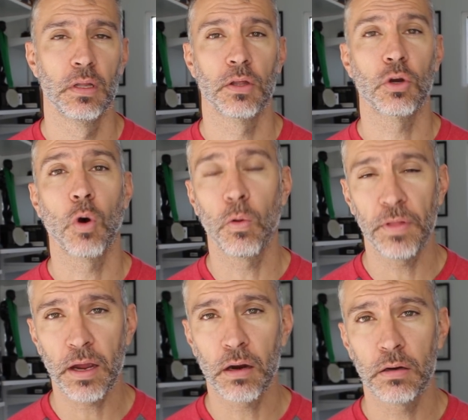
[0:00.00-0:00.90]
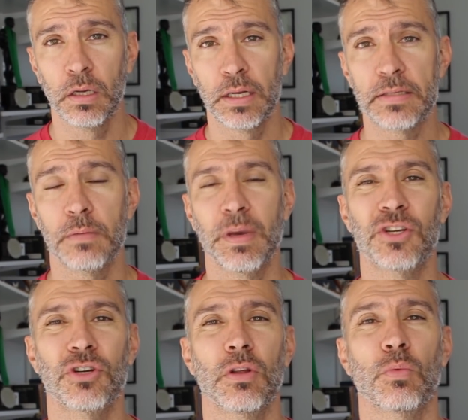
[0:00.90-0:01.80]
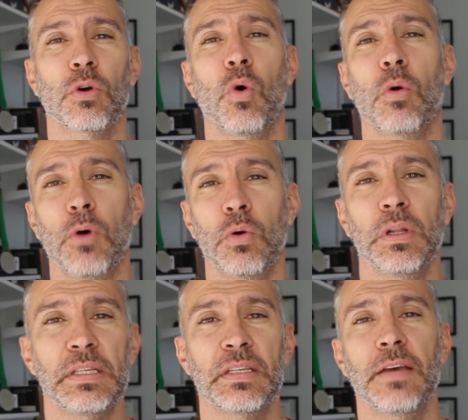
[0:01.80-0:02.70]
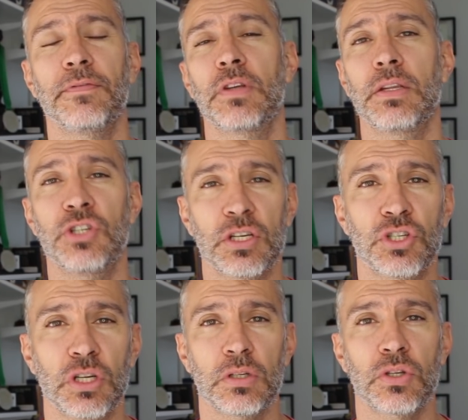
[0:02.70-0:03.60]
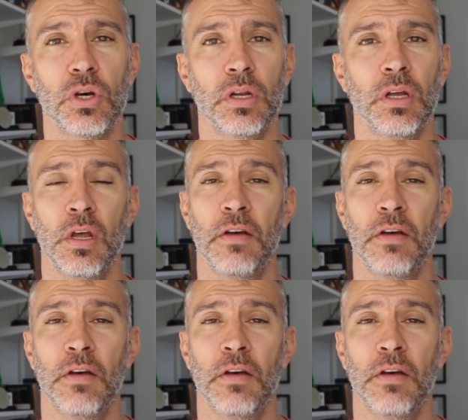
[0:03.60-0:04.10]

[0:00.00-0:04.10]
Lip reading: The goal there is to make sure that we're hormonally safe, digestion is good.